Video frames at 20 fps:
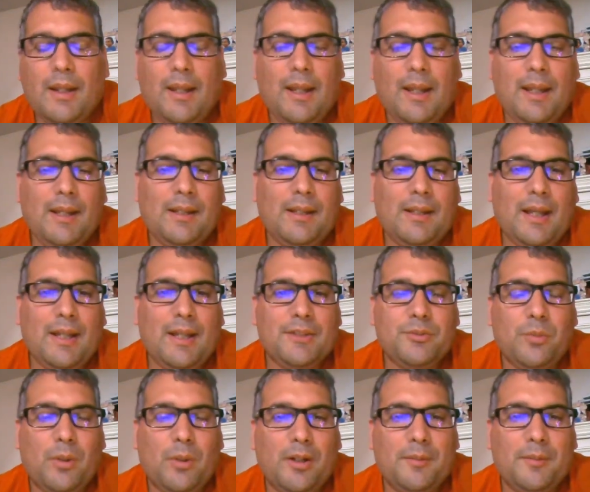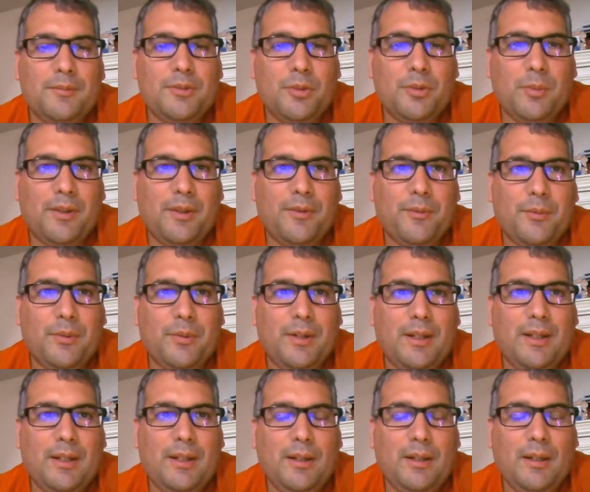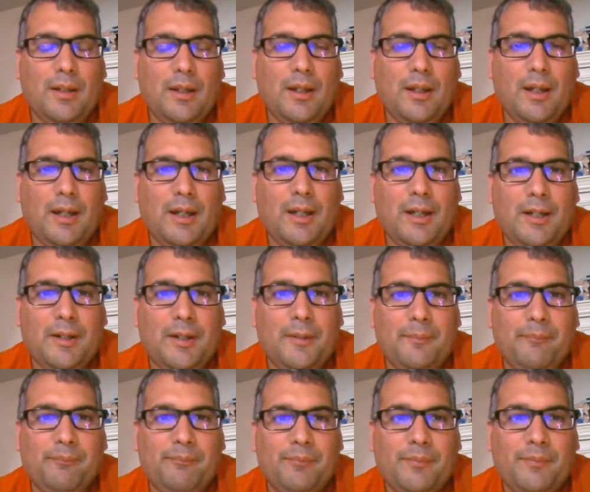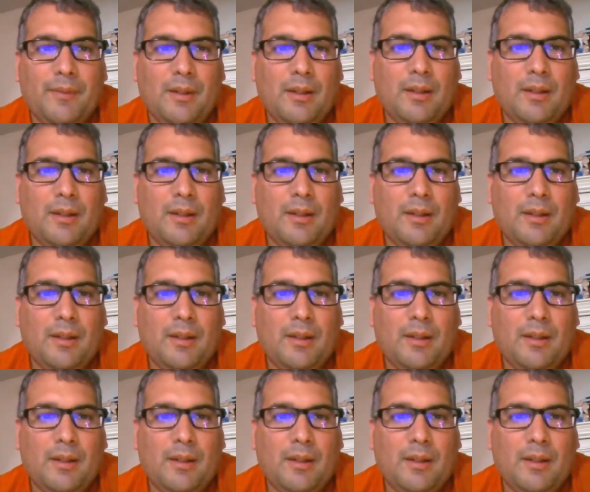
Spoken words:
Hey class, welcome to week three in